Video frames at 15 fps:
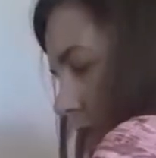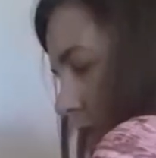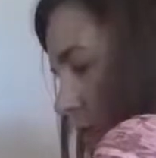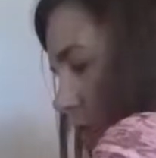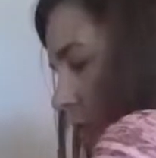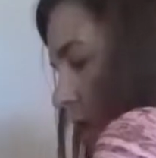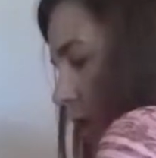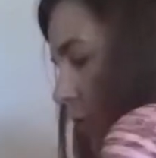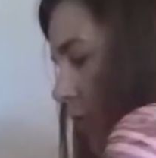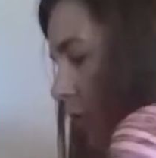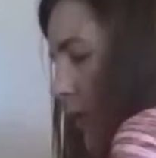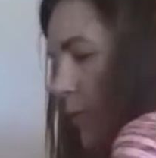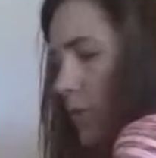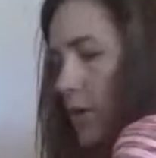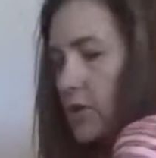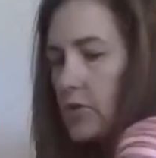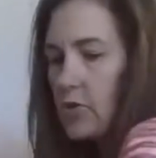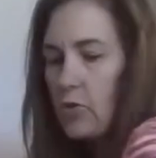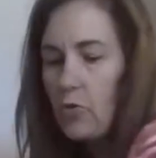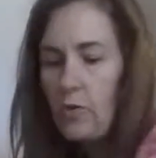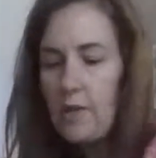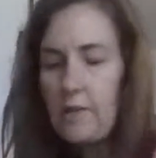So what we wanna do
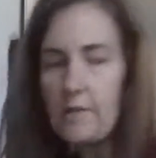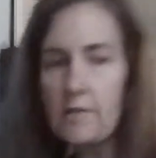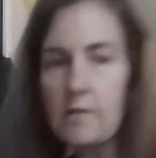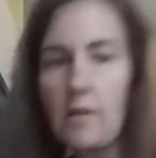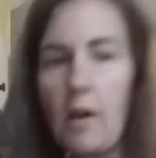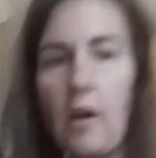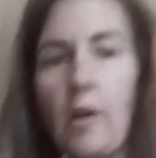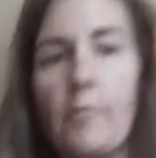is,